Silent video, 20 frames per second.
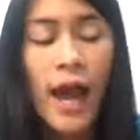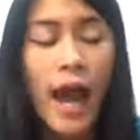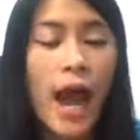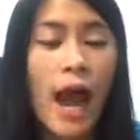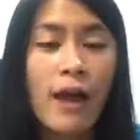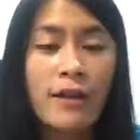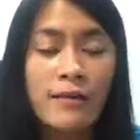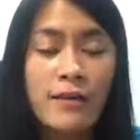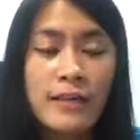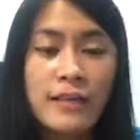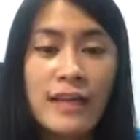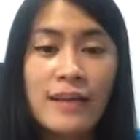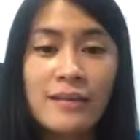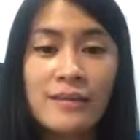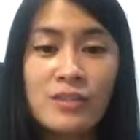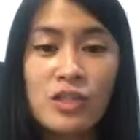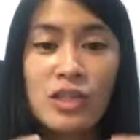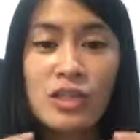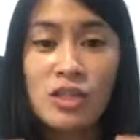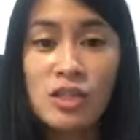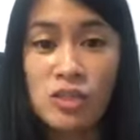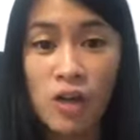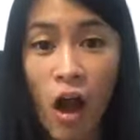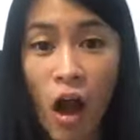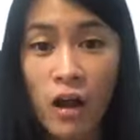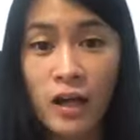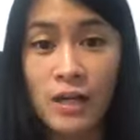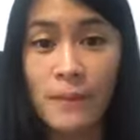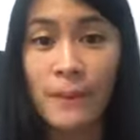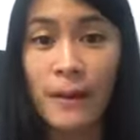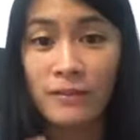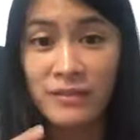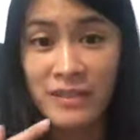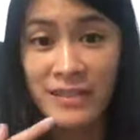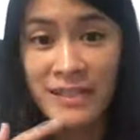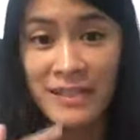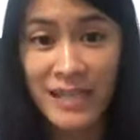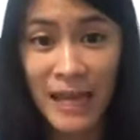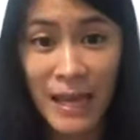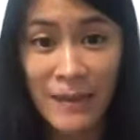Everything just talk about the
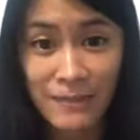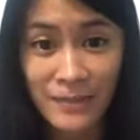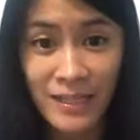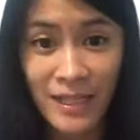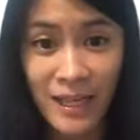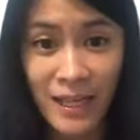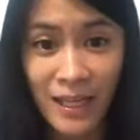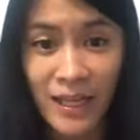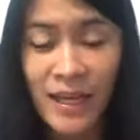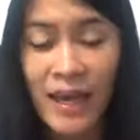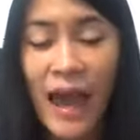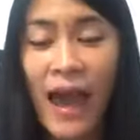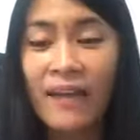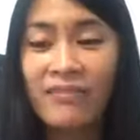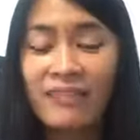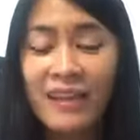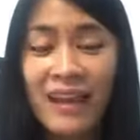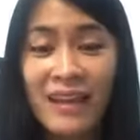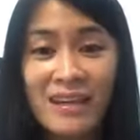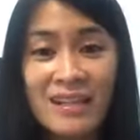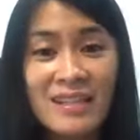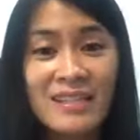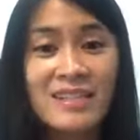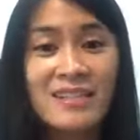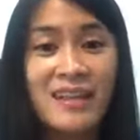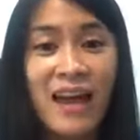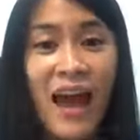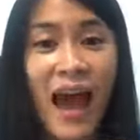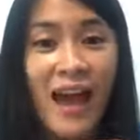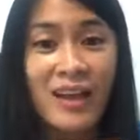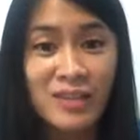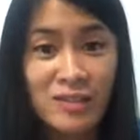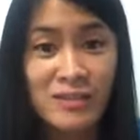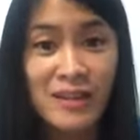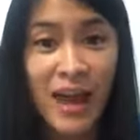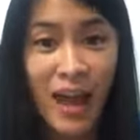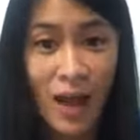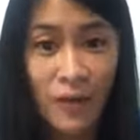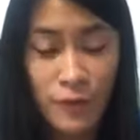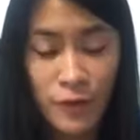same thing. And it is
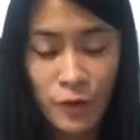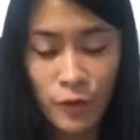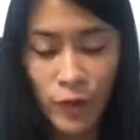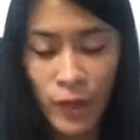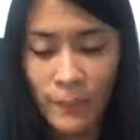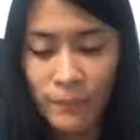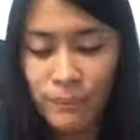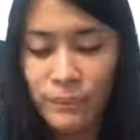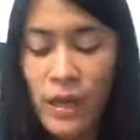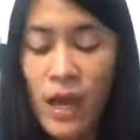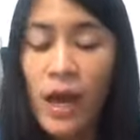actually evergreen.